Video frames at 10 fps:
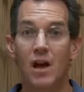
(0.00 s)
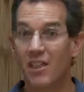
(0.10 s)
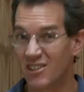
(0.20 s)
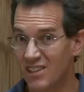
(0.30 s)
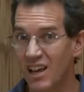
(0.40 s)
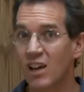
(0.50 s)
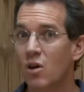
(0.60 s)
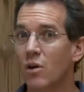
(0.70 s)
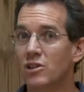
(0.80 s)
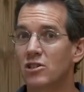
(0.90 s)
The second
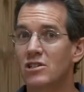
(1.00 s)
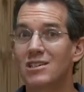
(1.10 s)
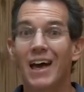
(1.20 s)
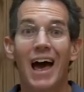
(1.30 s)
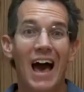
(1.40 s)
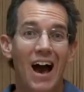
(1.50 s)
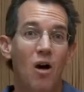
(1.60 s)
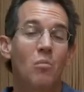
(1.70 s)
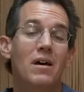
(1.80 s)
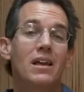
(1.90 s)
question is,
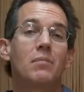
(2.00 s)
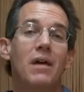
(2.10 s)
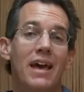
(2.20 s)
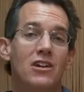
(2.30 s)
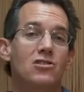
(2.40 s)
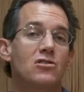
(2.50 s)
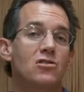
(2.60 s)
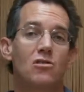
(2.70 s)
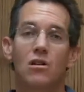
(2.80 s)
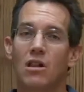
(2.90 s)
how many
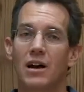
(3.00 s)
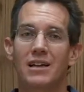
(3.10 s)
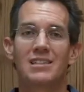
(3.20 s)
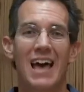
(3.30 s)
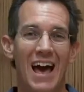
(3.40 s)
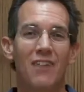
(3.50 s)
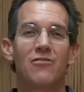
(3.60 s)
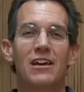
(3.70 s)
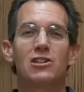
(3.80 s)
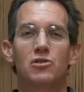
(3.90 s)
patients or clients
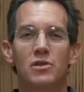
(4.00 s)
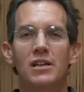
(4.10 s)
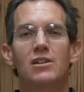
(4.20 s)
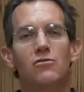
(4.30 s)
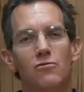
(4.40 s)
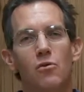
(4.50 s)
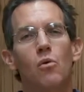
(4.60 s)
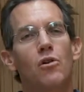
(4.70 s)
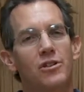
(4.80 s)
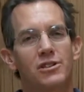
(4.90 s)
have they treated
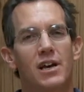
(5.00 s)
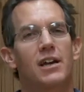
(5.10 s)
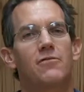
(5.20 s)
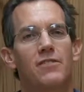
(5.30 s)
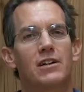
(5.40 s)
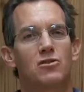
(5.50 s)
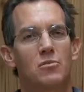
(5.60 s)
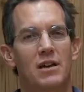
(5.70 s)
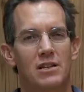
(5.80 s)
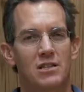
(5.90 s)
for the side effects
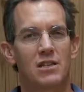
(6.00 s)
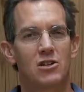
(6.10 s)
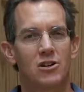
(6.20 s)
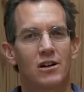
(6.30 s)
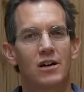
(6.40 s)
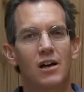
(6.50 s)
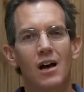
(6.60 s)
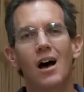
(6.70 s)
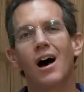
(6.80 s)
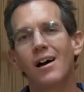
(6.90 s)
from anesthesia?
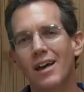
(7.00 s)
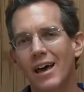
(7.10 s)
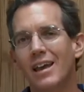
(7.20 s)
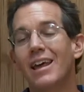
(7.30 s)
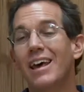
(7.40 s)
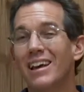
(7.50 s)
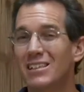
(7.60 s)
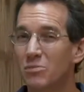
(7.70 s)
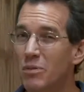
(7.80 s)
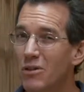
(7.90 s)
Again,
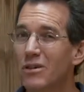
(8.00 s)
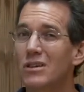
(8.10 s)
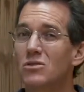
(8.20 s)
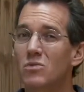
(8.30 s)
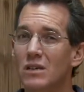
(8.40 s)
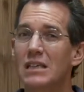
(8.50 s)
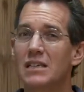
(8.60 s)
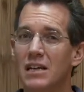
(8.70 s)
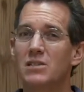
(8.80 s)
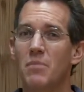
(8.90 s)
experience really
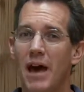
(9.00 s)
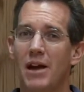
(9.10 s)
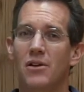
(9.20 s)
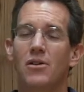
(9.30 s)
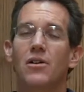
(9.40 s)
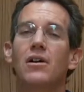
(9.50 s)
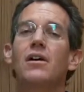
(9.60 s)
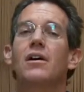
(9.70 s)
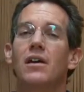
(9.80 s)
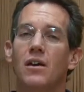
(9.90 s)
does matter
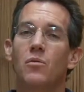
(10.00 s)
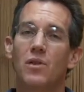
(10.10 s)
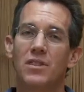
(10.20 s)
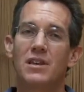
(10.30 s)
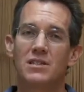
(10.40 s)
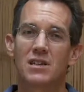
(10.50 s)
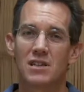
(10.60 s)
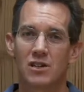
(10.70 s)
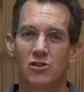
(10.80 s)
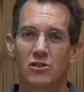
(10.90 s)
with these
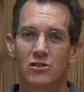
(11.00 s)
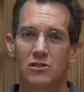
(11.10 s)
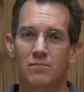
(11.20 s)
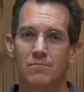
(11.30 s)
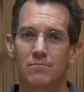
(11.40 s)
conditions.